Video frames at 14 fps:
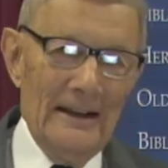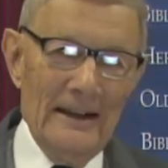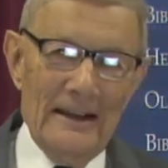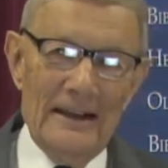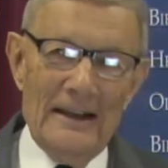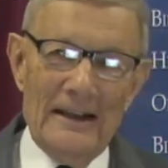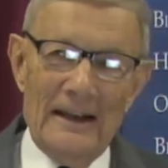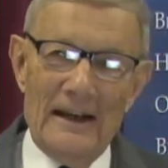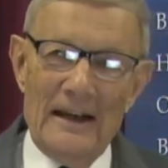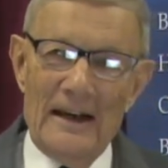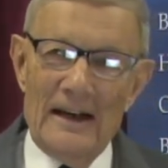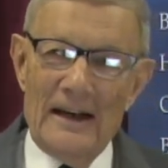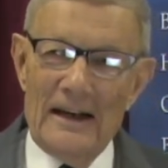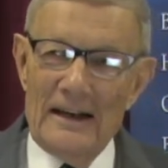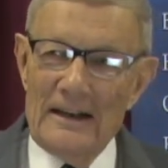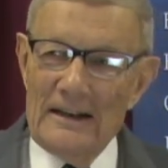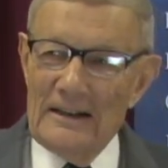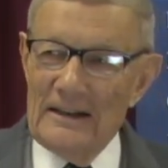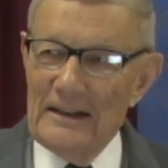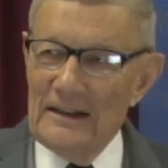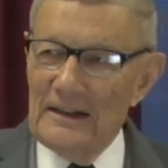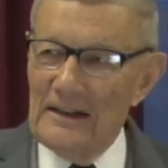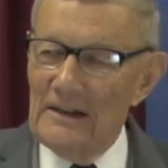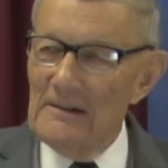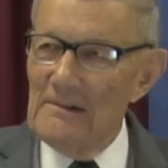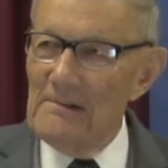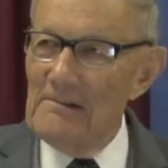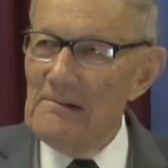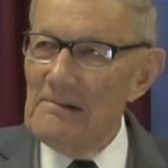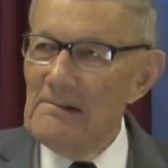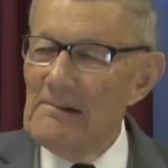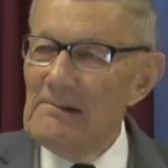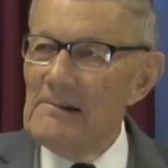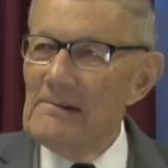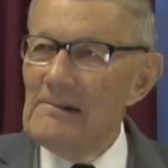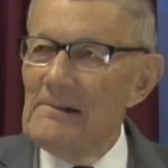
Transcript: [no speech]